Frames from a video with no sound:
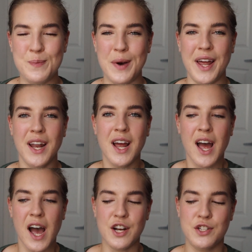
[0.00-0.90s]
but
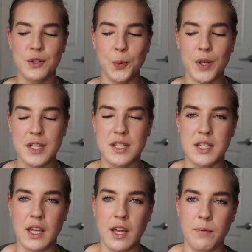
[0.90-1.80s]
I do want to
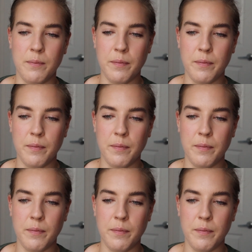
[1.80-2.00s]
see